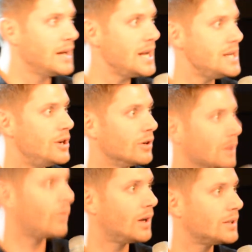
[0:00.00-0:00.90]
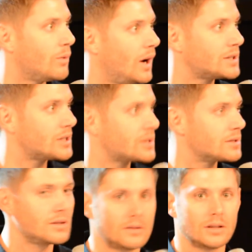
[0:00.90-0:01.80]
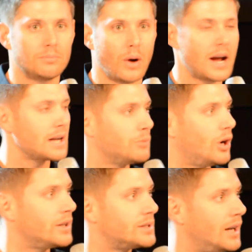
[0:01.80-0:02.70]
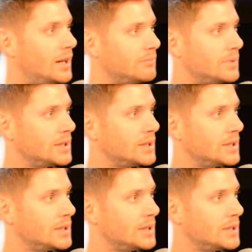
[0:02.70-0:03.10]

me, you're the one that wants us to prank him all the time.